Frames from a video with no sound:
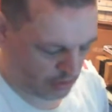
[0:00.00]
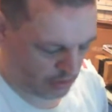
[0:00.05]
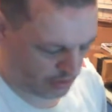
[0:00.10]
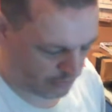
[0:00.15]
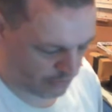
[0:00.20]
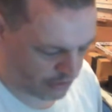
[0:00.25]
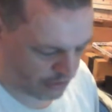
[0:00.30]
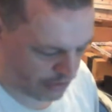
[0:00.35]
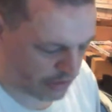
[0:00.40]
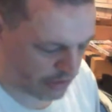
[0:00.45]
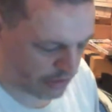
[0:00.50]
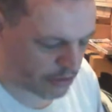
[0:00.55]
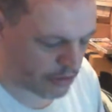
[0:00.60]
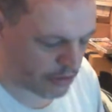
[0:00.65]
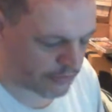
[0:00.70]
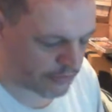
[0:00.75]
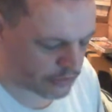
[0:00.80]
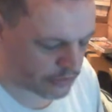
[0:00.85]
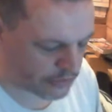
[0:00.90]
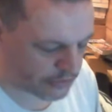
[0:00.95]
I think they
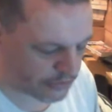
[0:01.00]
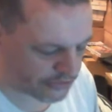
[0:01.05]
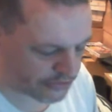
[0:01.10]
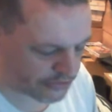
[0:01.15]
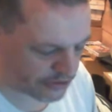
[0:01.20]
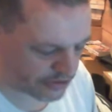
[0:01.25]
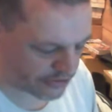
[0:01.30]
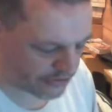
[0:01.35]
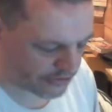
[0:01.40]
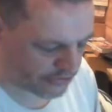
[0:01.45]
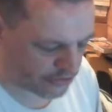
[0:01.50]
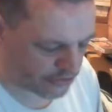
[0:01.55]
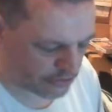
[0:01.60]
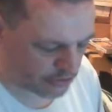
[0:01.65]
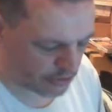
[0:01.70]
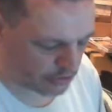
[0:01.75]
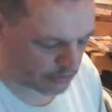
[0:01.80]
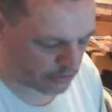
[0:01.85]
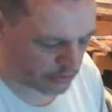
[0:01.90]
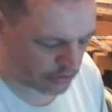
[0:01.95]
might have used these, you
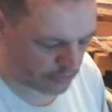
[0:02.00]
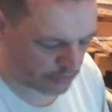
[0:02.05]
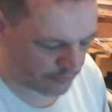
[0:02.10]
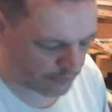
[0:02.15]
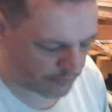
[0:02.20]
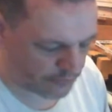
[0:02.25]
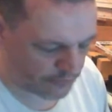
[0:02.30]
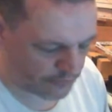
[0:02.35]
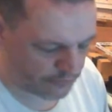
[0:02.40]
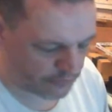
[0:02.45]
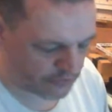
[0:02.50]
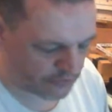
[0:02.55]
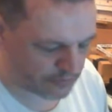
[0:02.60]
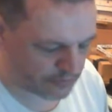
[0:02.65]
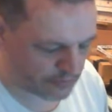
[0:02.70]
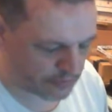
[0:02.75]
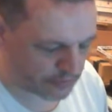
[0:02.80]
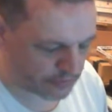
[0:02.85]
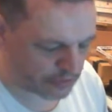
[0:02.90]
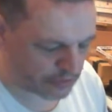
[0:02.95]
know, in the 50s,
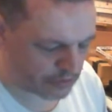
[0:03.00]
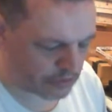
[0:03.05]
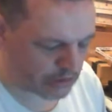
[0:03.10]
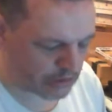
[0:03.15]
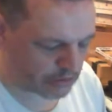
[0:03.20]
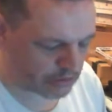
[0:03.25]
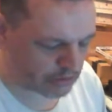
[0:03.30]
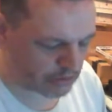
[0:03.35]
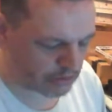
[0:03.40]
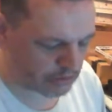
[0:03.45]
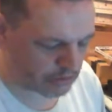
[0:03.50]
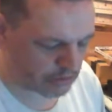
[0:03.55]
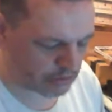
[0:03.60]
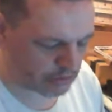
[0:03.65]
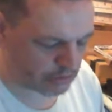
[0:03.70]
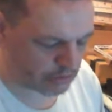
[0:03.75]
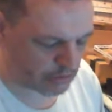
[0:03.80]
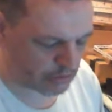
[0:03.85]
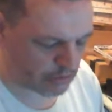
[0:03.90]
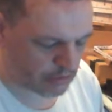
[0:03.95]
maybe earlier. I don't know.
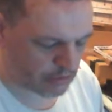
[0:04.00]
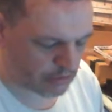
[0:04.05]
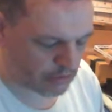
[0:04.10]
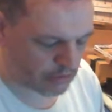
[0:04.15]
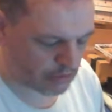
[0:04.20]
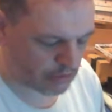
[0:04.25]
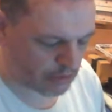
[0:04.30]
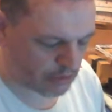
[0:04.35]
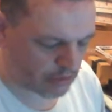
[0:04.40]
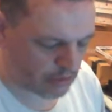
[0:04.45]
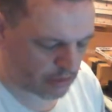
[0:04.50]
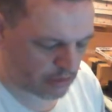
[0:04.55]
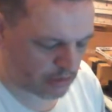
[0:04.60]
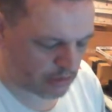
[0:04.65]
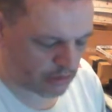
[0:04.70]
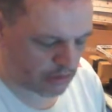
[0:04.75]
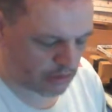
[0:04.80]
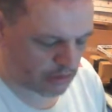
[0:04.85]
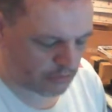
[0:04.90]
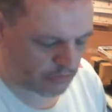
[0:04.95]

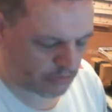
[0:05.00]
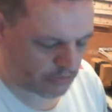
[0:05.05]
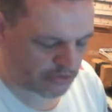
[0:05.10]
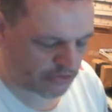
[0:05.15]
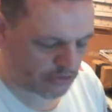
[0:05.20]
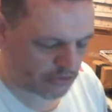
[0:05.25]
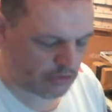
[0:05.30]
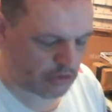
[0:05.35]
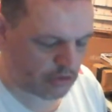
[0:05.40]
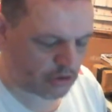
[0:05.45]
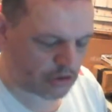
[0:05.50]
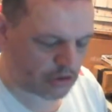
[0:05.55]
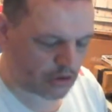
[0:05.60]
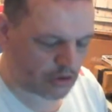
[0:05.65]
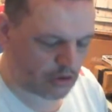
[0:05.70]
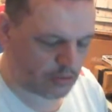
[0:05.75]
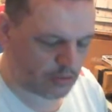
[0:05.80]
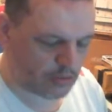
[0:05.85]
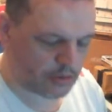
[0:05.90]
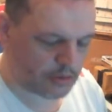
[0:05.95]
But it's got like a
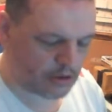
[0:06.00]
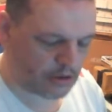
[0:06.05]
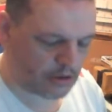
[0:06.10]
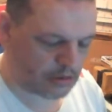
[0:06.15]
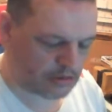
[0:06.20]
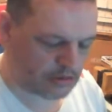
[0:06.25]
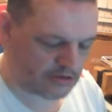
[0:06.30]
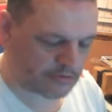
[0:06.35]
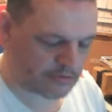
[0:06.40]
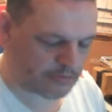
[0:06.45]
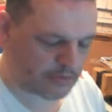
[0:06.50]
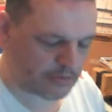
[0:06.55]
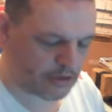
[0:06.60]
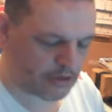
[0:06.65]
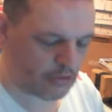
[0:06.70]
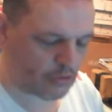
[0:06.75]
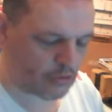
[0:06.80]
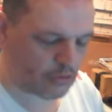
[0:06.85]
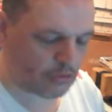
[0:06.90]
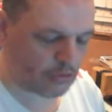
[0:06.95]
copper
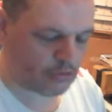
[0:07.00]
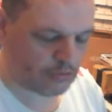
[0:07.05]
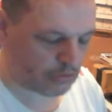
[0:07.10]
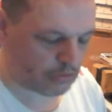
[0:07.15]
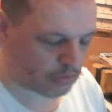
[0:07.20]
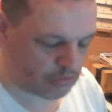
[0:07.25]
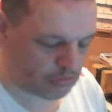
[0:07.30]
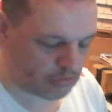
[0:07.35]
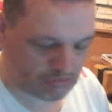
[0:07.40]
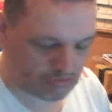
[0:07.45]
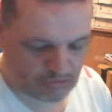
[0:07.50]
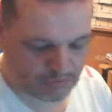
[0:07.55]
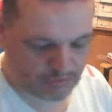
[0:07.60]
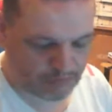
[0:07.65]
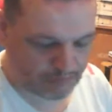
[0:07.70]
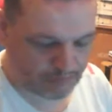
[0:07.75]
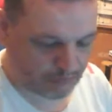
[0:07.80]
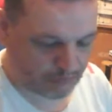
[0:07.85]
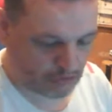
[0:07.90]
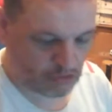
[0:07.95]
spindle. Well,
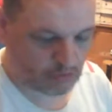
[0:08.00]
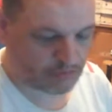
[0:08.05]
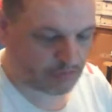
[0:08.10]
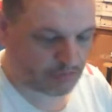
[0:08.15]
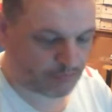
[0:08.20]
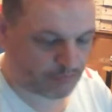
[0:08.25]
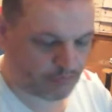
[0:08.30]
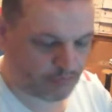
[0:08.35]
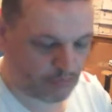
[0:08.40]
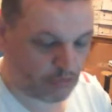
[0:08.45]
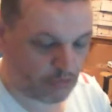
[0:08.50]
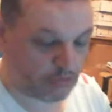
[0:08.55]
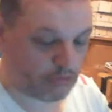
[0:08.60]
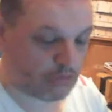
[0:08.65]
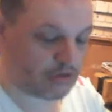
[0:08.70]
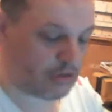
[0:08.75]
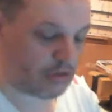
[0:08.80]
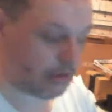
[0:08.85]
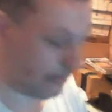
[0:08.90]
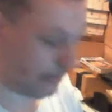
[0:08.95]
copper. Well, I
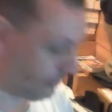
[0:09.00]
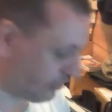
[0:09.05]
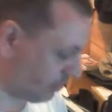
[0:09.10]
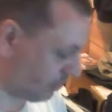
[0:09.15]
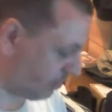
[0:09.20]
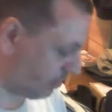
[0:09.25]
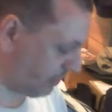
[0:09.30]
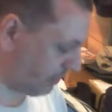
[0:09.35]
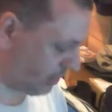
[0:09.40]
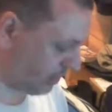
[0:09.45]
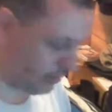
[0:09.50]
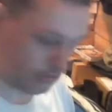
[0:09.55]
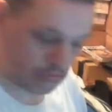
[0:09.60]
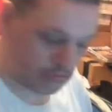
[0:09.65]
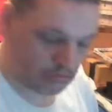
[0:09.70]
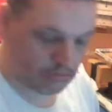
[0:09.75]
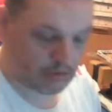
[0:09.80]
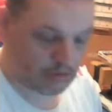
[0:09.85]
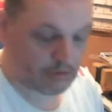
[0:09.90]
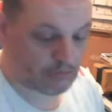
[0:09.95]
don't know. It's copper.
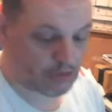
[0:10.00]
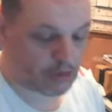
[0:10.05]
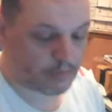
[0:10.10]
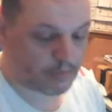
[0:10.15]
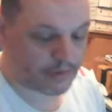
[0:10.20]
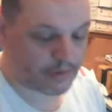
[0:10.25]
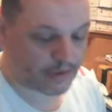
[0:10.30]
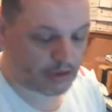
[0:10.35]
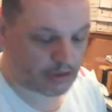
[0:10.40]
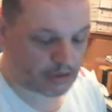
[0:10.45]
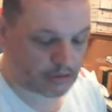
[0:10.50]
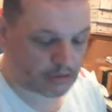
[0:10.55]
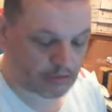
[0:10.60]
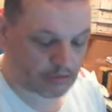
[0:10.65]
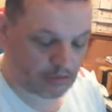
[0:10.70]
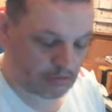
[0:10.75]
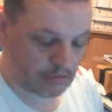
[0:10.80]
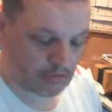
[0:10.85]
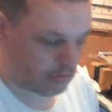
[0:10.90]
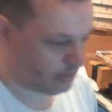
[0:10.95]
Might be iron.
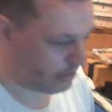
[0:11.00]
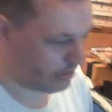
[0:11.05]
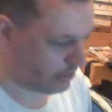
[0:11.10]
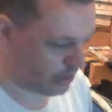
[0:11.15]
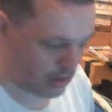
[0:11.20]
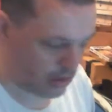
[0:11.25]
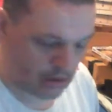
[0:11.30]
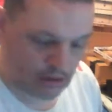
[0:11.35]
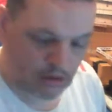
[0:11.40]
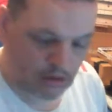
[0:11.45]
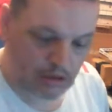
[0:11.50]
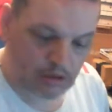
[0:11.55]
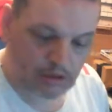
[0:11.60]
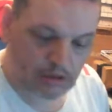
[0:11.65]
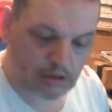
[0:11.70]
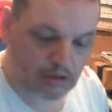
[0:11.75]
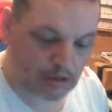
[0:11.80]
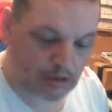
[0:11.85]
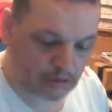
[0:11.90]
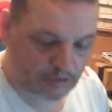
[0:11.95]

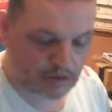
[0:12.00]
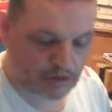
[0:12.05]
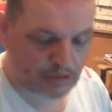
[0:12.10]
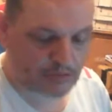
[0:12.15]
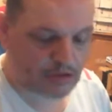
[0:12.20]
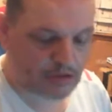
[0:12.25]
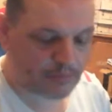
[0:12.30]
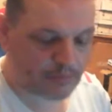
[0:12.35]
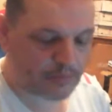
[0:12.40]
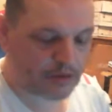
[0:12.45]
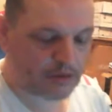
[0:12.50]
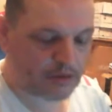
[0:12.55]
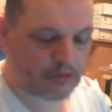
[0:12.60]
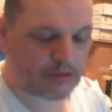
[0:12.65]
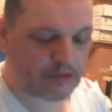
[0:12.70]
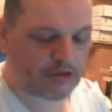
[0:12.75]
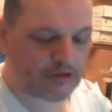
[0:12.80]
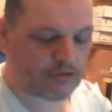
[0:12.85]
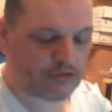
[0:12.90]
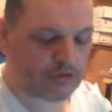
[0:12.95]
I think it
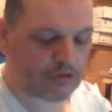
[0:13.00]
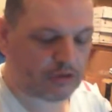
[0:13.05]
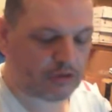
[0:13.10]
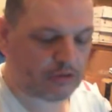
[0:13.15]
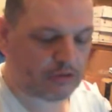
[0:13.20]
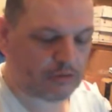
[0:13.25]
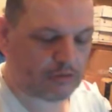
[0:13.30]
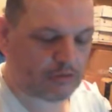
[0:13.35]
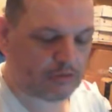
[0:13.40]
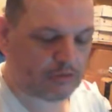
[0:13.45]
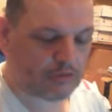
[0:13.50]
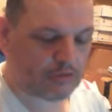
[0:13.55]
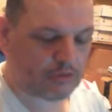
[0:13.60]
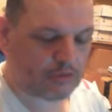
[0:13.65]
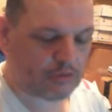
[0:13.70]
might be iron actually.